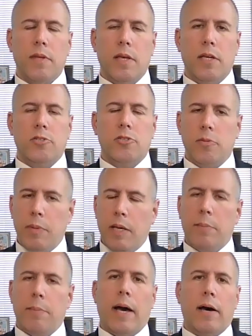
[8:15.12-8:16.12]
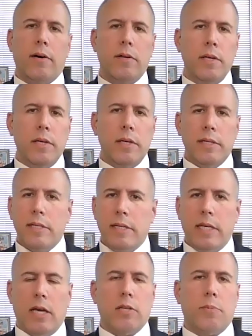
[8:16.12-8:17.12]
It should be about
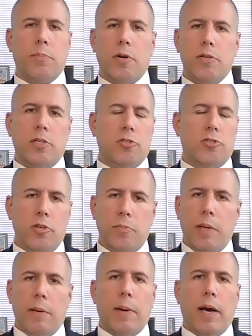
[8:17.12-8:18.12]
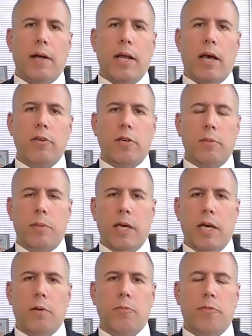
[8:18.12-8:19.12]
the other person. It should be about how you could be
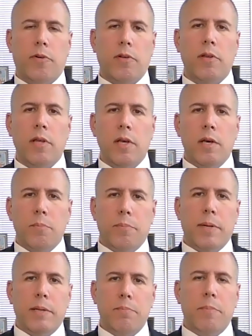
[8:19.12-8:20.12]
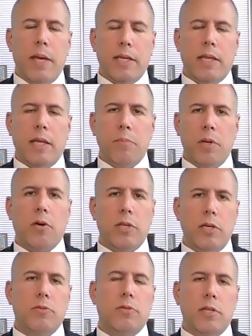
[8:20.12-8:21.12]
helpful, but make them know
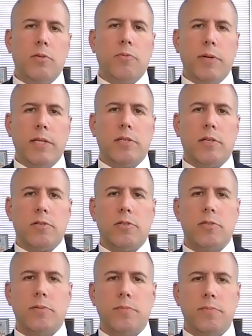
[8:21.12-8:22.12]
that you did the research.